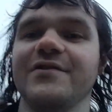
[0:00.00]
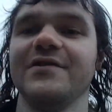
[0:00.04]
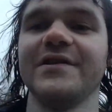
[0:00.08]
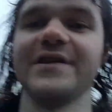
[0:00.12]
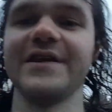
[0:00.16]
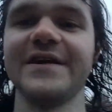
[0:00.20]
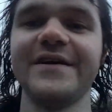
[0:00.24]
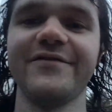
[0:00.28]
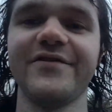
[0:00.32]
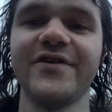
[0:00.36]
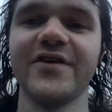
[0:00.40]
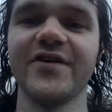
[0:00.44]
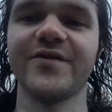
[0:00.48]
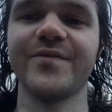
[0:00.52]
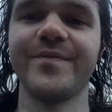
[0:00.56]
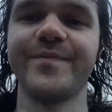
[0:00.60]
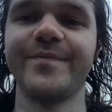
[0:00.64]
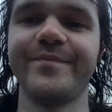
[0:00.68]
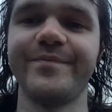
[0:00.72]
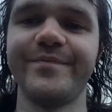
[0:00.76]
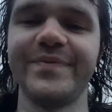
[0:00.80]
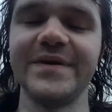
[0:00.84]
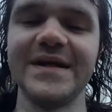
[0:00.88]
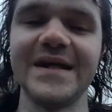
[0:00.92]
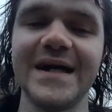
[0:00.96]
leave this
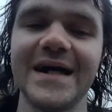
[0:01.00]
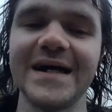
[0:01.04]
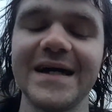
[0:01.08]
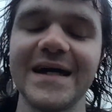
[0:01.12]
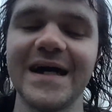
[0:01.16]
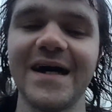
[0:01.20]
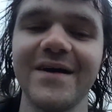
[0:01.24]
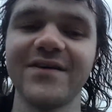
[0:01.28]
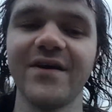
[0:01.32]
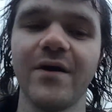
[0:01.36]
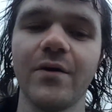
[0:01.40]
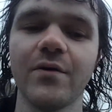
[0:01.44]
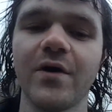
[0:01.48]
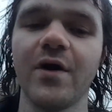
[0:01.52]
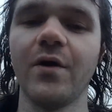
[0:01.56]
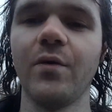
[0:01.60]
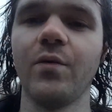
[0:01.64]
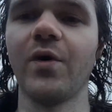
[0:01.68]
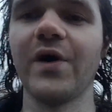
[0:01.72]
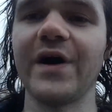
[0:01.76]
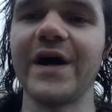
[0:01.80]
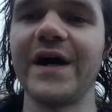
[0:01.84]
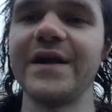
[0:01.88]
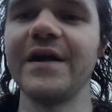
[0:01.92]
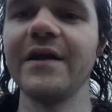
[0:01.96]
be, I guess. I'll go
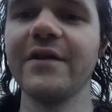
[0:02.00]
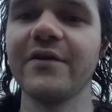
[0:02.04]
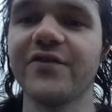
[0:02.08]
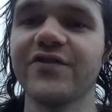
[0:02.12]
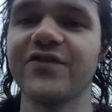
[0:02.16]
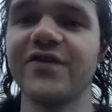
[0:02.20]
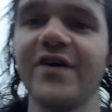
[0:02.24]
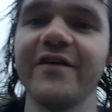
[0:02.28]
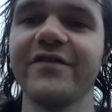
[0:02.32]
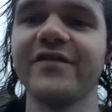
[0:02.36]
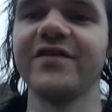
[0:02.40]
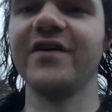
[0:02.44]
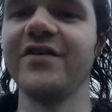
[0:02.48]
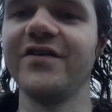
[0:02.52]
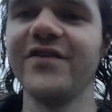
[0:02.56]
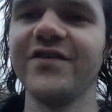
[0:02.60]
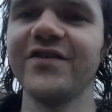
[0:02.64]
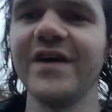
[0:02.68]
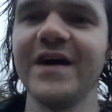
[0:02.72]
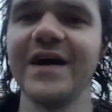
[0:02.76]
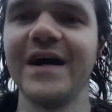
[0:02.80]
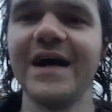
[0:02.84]
work on other stuff, because